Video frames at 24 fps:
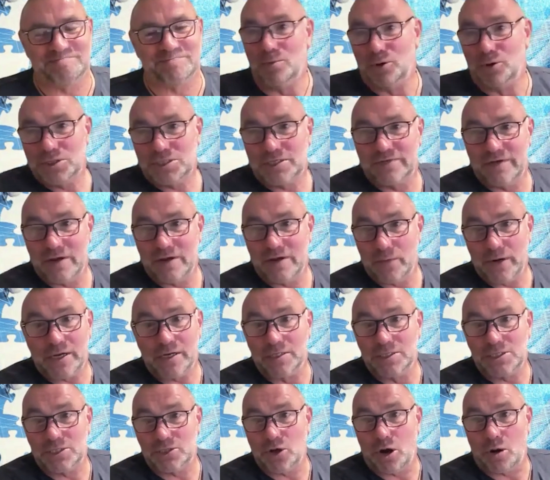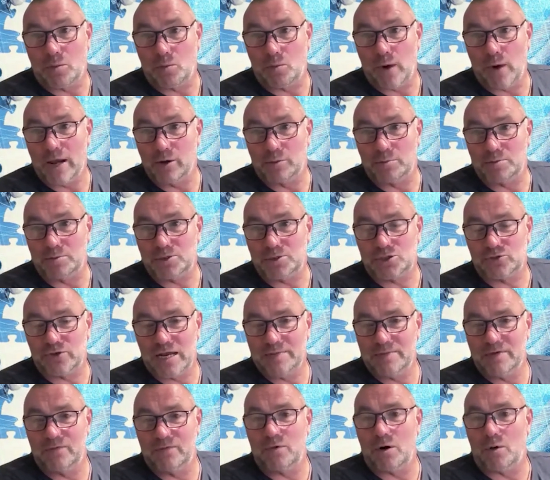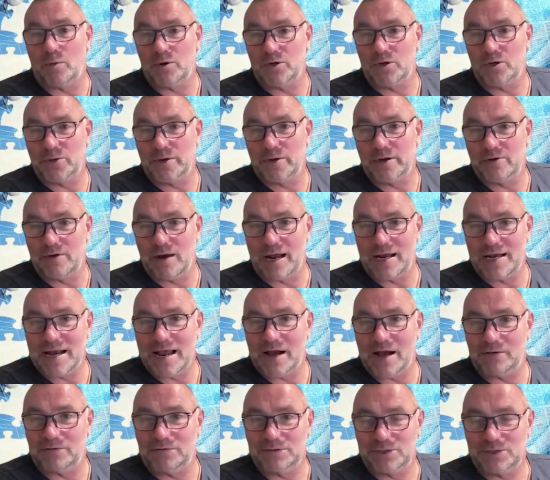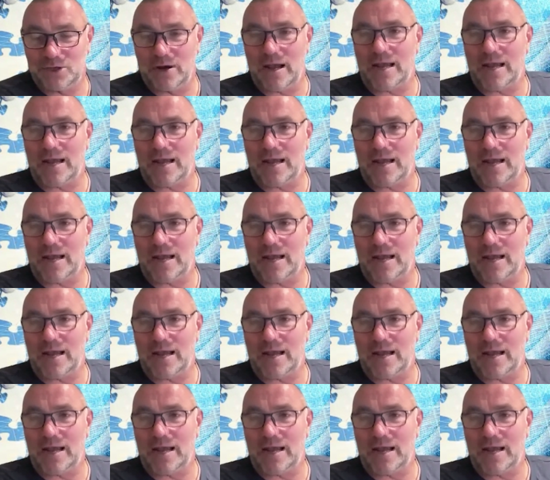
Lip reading: But most of it we can stop way upstream of what we're doing right now.